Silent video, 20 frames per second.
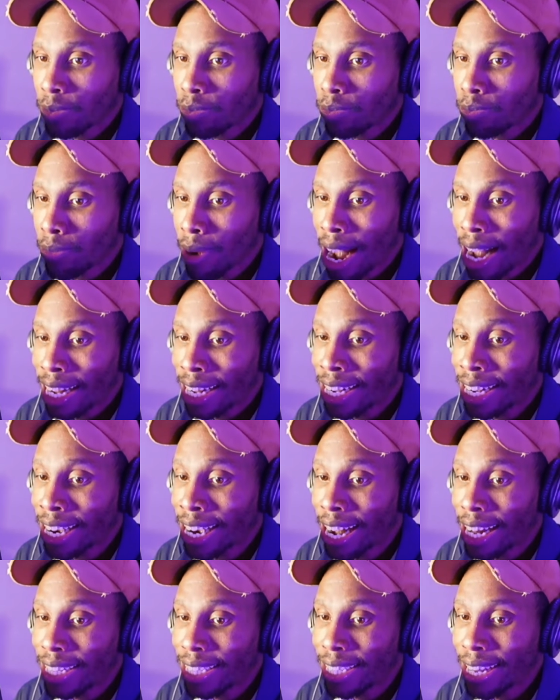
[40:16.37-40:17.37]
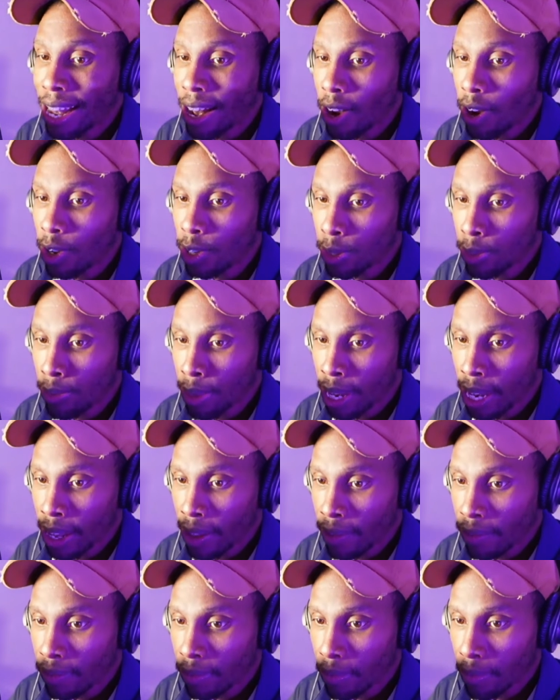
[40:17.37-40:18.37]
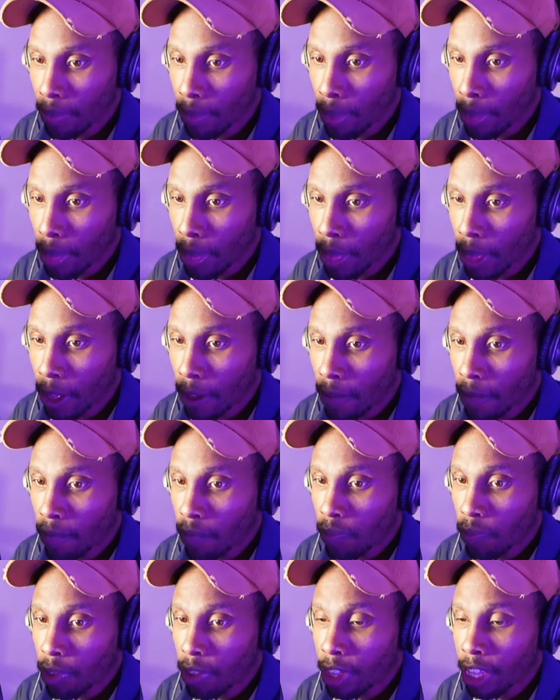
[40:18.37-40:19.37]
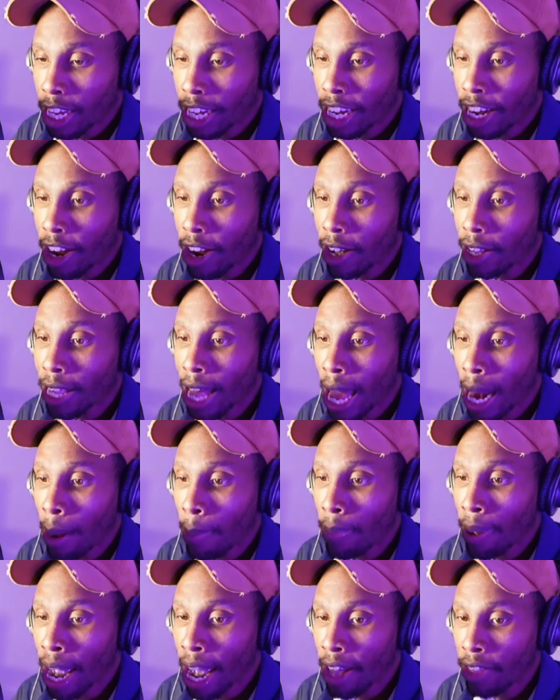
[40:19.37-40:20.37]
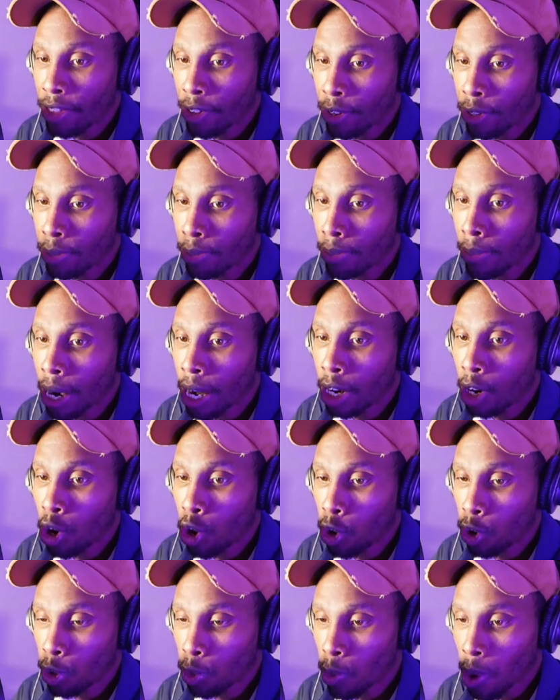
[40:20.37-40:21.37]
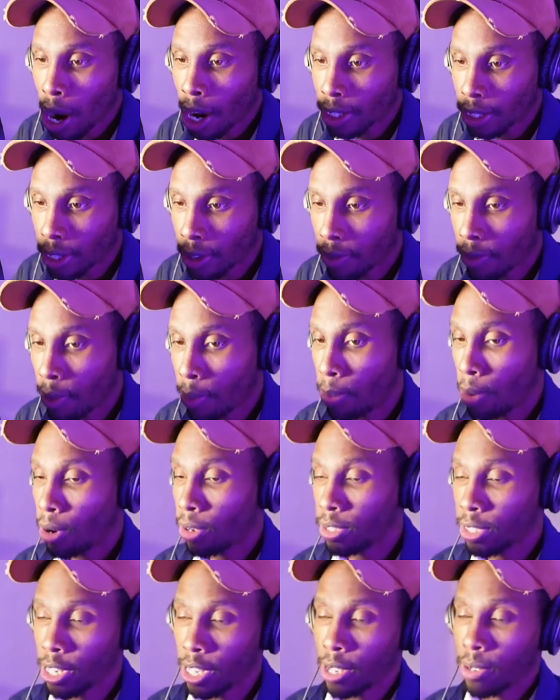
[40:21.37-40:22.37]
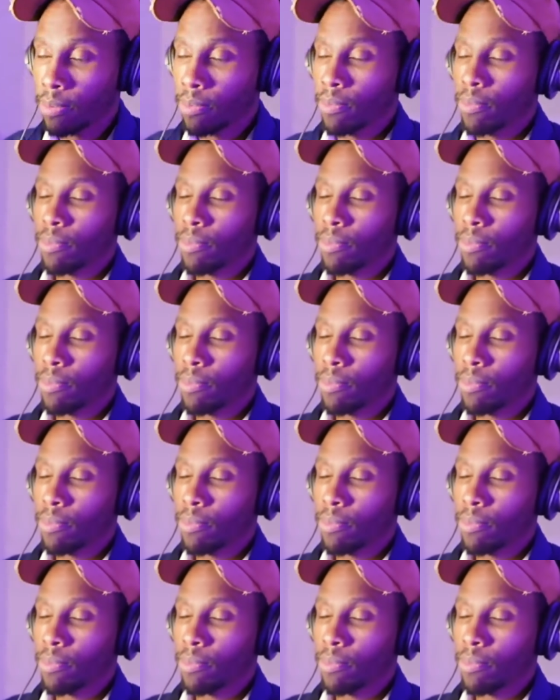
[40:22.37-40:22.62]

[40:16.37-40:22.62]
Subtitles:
My gut tells me the Carolina Panthers mudhole the Washington football team.